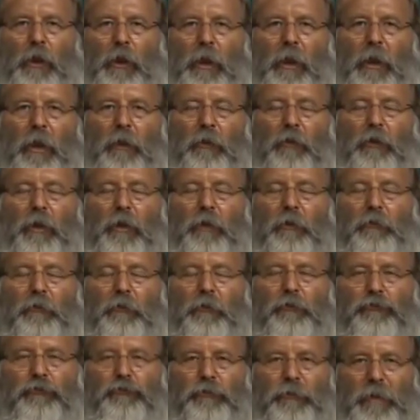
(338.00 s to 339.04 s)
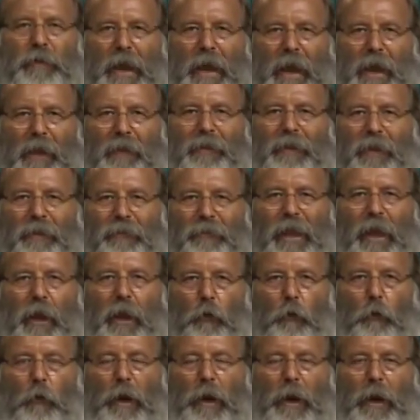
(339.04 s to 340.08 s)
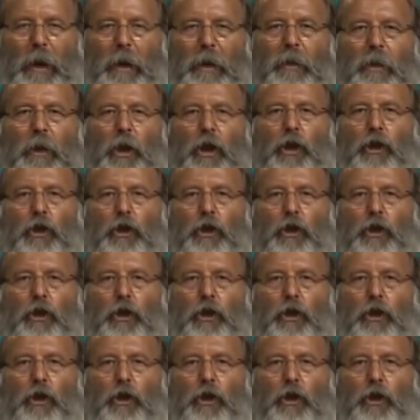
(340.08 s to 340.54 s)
It is not that way.